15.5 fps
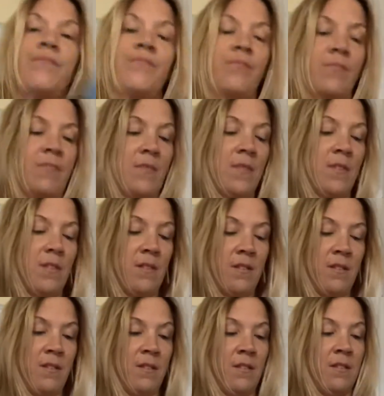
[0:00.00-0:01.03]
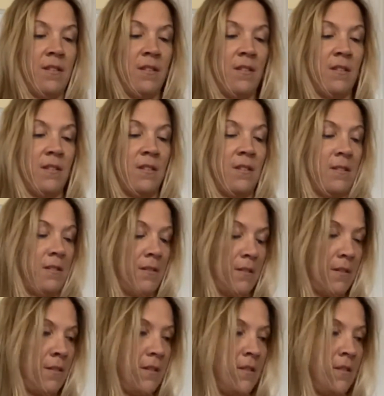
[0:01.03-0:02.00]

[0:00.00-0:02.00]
No one is speaking in this clip.